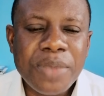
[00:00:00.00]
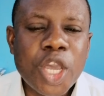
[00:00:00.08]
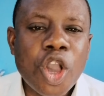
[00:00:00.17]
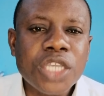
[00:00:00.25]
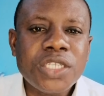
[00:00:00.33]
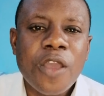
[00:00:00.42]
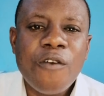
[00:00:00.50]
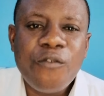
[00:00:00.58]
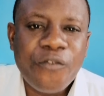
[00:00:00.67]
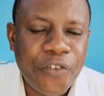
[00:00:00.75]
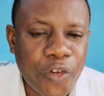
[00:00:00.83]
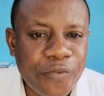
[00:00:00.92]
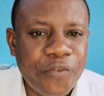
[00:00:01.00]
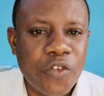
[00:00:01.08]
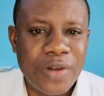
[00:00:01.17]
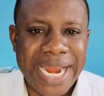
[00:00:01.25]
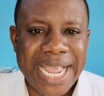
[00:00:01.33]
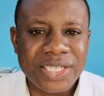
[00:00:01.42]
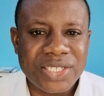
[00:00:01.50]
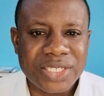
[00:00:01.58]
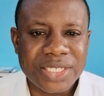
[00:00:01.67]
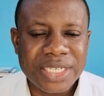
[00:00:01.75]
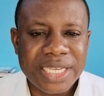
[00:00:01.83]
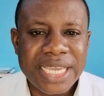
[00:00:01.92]
Because
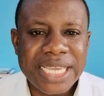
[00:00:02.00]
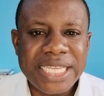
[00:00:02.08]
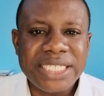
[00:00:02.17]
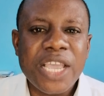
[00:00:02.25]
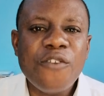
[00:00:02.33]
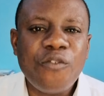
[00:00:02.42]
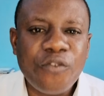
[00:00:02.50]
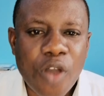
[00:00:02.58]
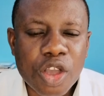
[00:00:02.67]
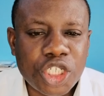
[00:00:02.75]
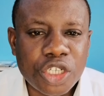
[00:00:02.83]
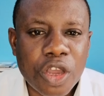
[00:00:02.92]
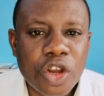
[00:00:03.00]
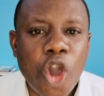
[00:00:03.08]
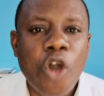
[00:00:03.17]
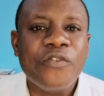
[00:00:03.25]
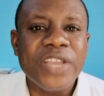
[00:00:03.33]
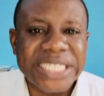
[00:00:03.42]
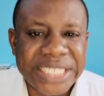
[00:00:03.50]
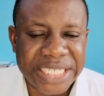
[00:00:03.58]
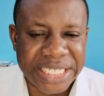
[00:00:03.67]
fruitfulness is a function of a